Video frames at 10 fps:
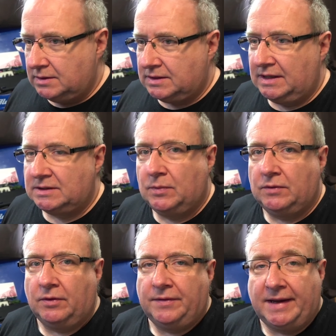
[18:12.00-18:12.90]
So let's
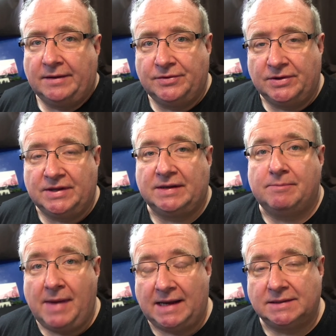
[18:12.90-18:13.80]
move on now to the
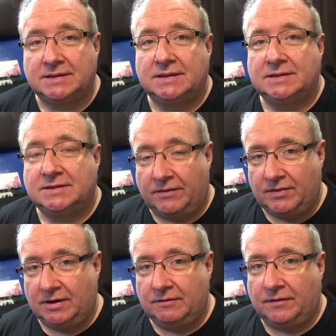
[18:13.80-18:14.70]

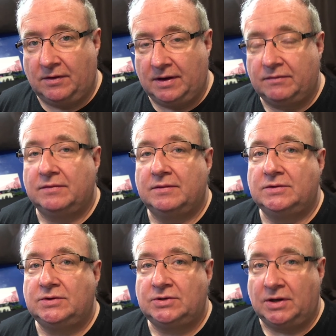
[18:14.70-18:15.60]
MAT-705
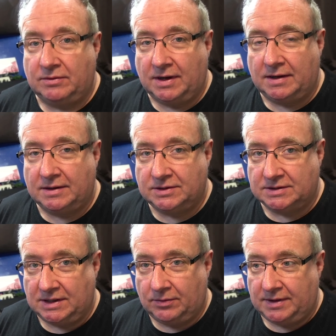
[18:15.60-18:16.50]
tuner and
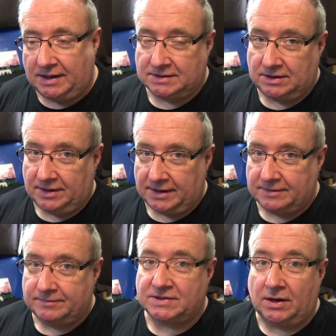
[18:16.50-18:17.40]
just see what that's
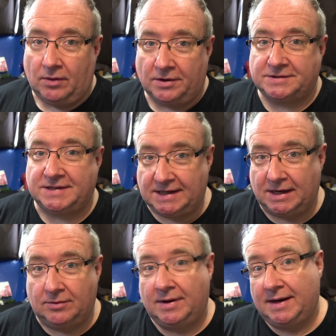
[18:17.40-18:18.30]
like. So I'll see
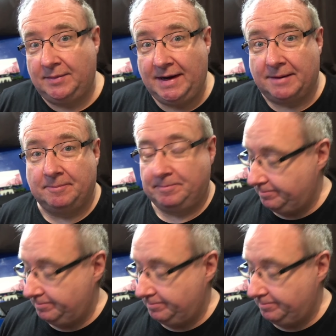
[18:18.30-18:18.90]
you in a minute.